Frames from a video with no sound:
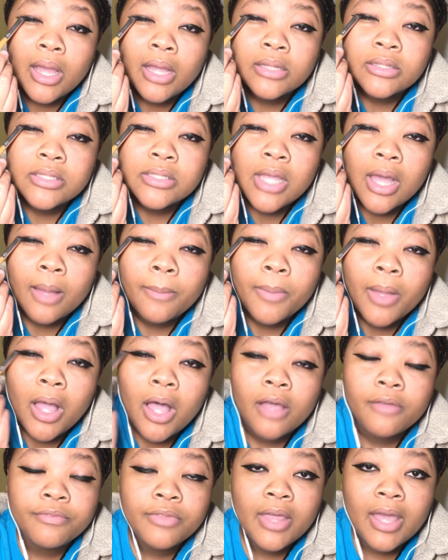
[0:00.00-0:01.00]
on top
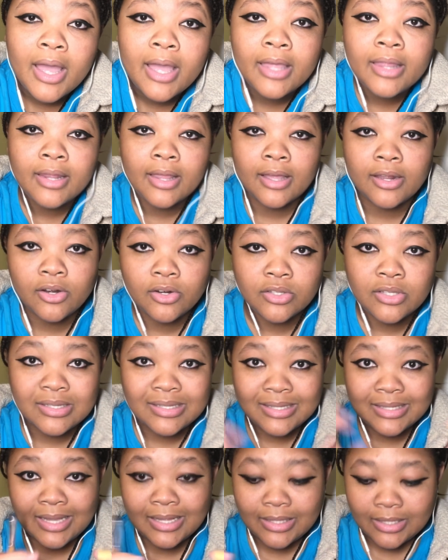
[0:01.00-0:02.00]
of the eyeliner to
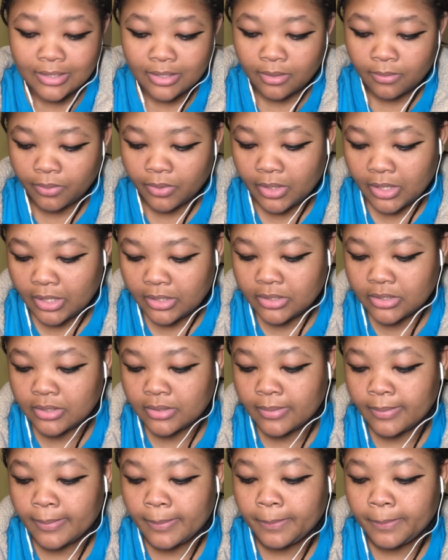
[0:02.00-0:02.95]
set it in place.